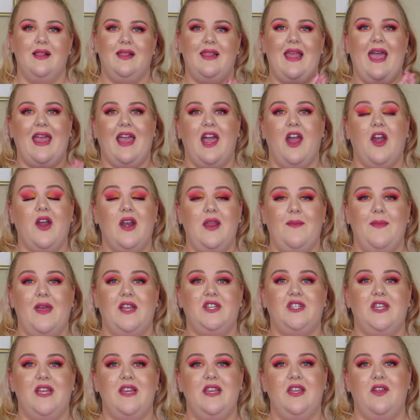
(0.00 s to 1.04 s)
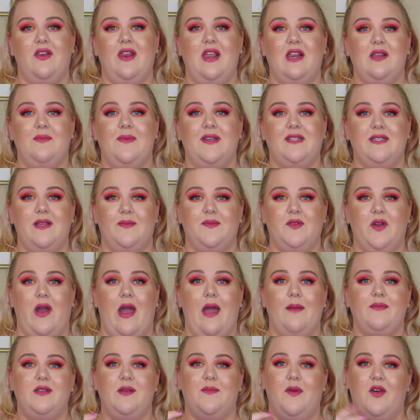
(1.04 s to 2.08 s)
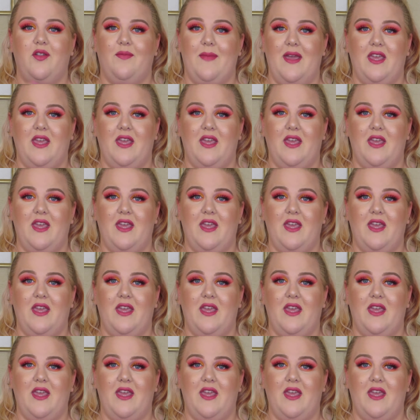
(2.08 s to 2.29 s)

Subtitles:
Like I already mentioned, you need to be subscribed to both